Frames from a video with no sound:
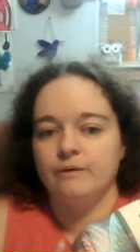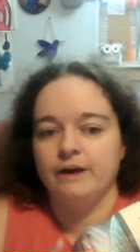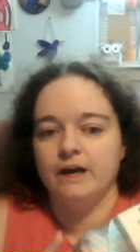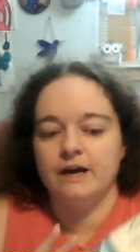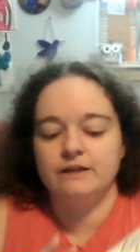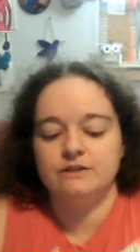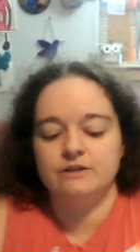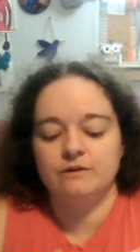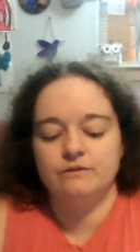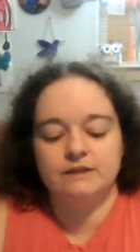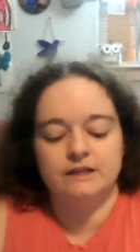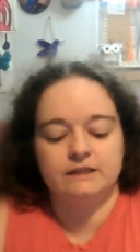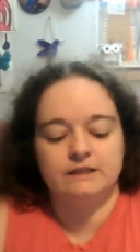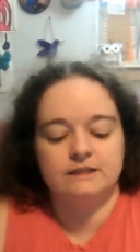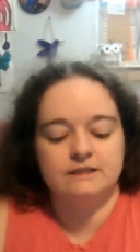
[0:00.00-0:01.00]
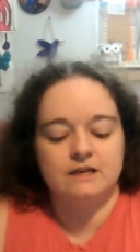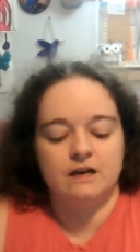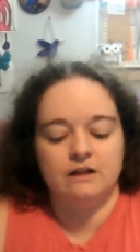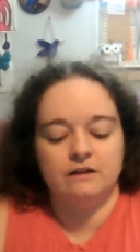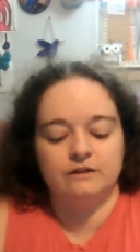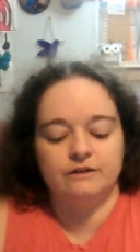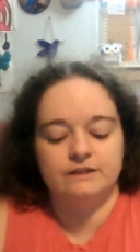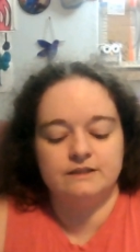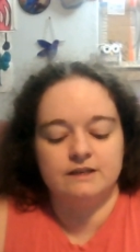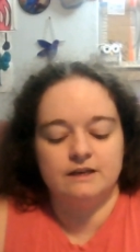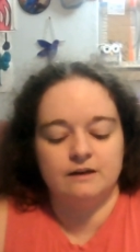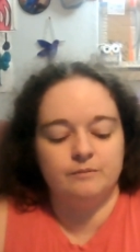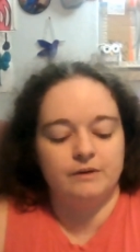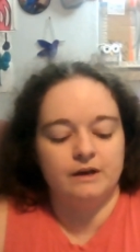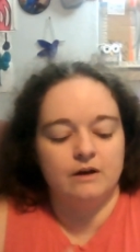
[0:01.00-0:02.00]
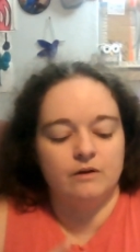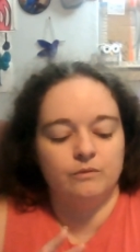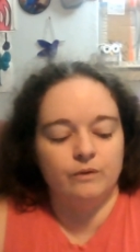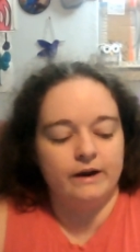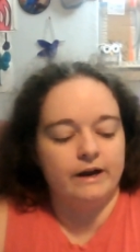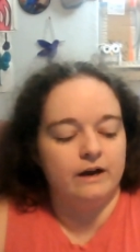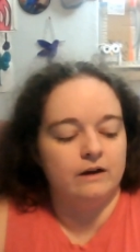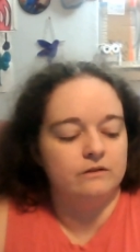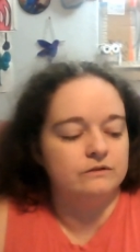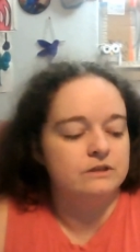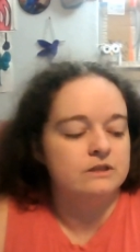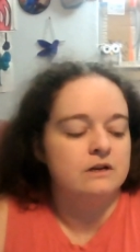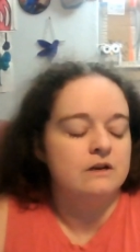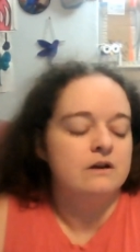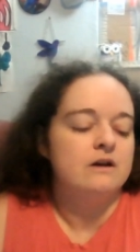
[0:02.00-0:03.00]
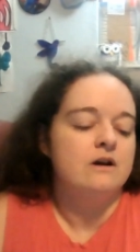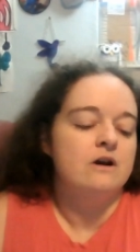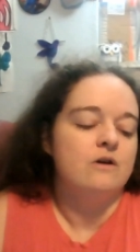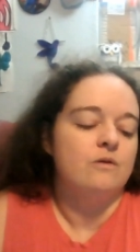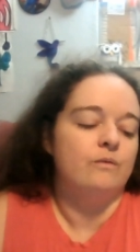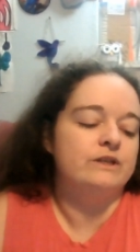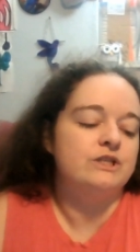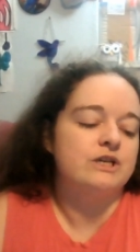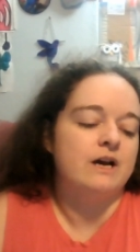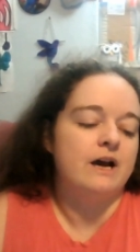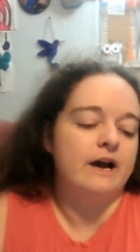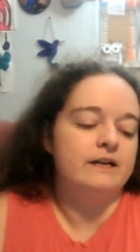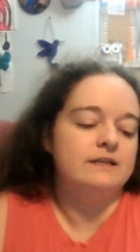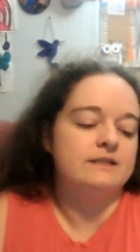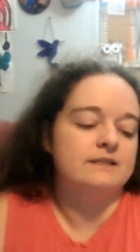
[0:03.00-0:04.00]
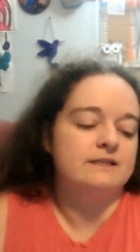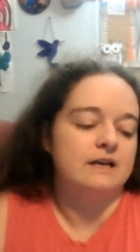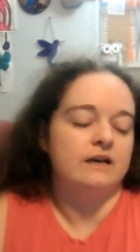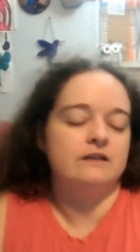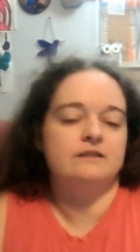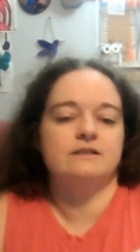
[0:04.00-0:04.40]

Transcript: I don't think this color is going to be around, which kind of sucks.